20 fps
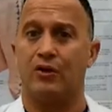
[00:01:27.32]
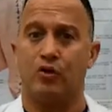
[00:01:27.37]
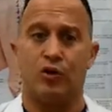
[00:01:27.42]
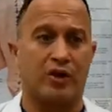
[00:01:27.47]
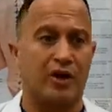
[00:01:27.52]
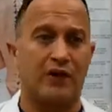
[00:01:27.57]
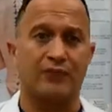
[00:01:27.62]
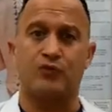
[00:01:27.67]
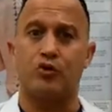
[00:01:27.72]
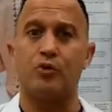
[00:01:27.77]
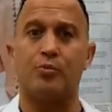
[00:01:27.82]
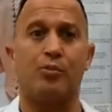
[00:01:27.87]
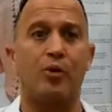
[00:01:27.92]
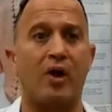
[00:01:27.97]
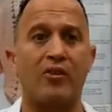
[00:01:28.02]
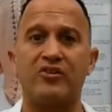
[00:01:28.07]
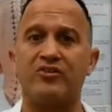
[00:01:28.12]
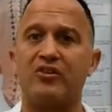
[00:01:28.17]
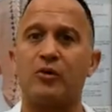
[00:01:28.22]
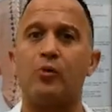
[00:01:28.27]
You could have 2
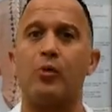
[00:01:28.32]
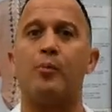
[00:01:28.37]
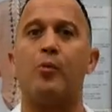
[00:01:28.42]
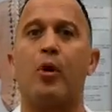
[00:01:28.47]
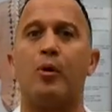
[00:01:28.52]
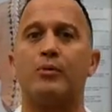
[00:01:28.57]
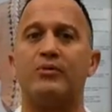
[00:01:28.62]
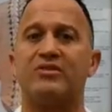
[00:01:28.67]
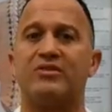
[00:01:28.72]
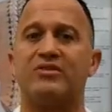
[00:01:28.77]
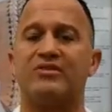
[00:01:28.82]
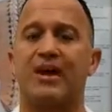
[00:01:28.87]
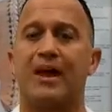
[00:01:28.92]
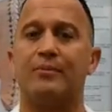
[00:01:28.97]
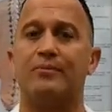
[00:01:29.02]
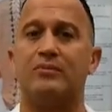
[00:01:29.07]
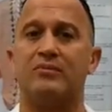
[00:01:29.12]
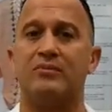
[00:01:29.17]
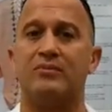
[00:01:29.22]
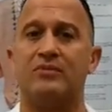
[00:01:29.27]
brothers that were born with the
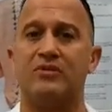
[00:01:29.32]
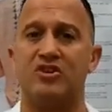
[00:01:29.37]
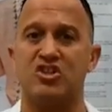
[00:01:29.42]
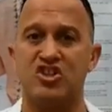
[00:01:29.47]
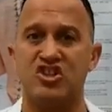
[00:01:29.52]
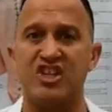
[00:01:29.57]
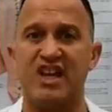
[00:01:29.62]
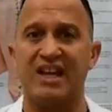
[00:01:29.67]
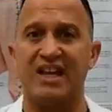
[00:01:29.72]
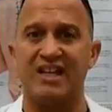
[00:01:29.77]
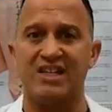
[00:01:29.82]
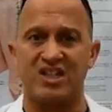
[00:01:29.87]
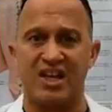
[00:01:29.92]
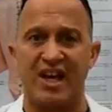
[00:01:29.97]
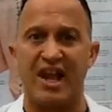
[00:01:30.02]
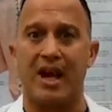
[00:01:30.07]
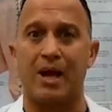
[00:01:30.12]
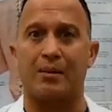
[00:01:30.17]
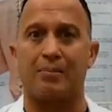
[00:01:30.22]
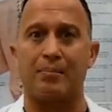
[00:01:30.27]
same gene,
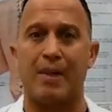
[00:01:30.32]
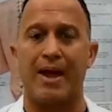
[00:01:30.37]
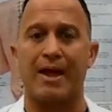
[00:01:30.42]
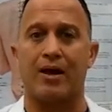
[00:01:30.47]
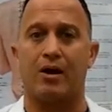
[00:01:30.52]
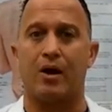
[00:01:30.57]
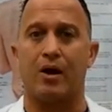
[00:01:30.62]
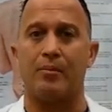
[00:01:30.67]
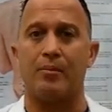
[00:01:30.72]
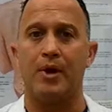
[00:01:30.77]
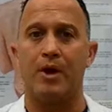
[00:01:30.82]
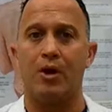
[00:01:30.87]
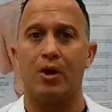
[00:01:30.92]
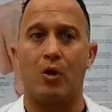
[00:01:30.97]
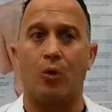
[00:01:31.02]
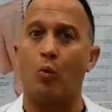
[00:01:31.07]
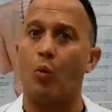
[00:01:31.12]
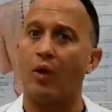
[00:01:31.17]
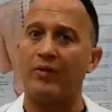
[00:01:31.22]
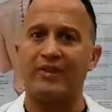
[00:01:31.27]
genetic makeup,
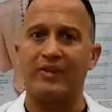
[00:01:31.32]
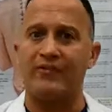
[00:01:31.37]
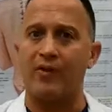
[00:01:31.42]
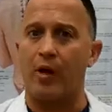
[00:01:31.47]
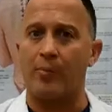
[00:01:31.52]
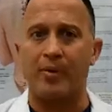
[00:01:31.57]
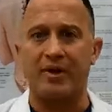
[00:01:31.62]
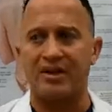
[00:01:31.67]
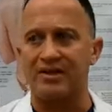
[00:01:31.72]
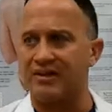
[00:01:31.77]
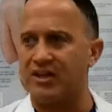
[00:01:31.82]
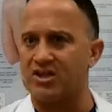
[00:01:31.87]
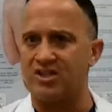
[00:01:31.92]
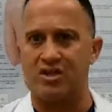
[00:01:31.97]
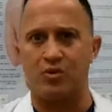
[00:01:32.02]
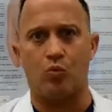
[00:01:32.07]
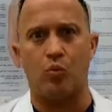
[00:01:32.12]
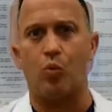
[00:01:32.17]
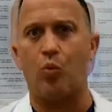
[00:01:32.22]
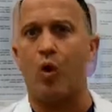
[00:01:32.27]
one develop a
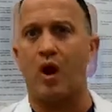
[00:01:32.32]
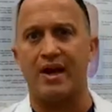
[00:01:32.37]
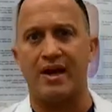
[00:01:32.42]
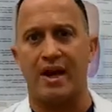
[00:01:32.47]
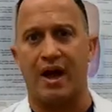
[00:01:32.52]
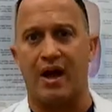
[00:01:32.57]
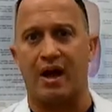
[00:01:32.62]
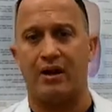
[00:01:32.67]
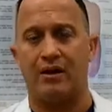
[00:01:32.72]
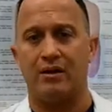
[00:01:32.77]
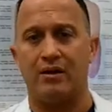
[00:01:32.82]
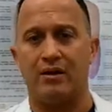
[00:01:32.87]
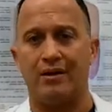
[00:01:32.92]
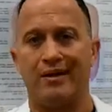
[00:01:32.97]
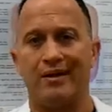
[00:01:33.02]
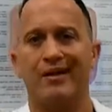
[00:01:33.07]
condition, one not.